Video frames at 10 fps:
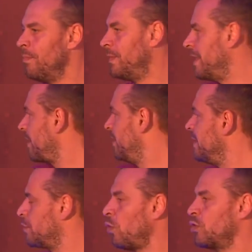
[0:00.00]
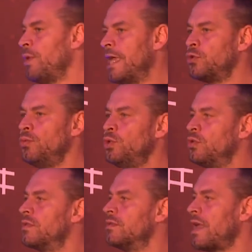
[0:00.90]
that install to be
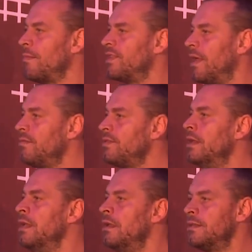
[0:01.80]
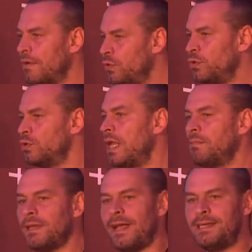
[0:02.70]
attributed to themselves. They wouldn't do that,
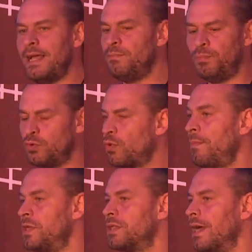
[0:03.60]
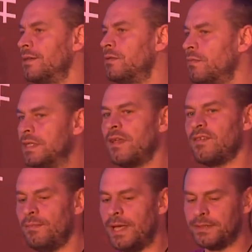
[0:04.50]
but I can put rubbish there, it
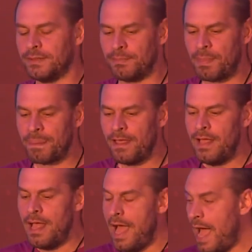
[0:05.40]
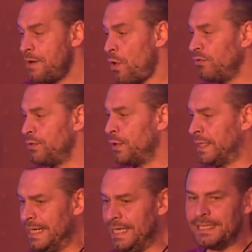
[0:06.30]
doesn't matter. And also,
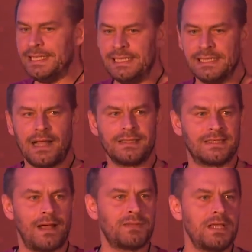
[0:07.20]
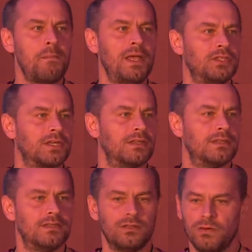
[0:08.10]
click is not something magical, you